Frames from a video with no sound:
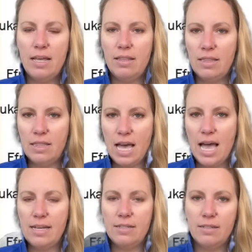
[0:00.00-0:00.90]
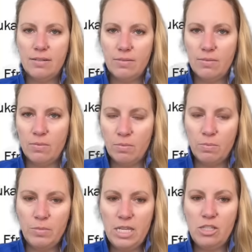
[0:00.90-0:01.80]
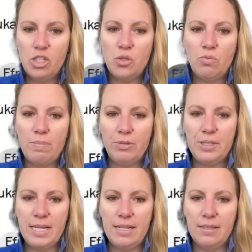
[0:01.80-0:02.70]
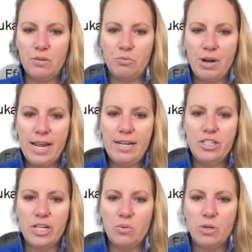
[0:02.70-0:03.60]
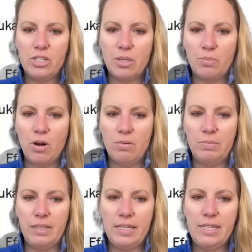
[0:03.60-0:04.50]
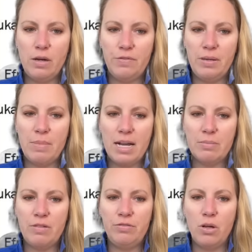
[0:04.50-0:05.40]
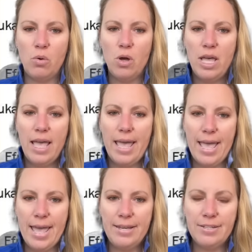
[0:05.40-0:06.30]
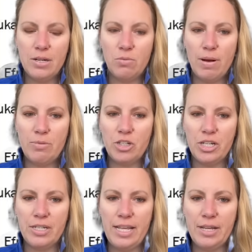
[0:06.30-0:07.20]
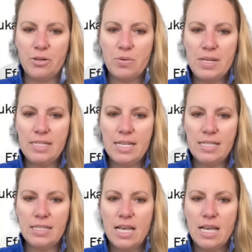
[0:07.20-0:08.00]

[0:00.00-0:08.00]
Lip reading: That these two represent the range in which the probability of a magma flow and eruption increases.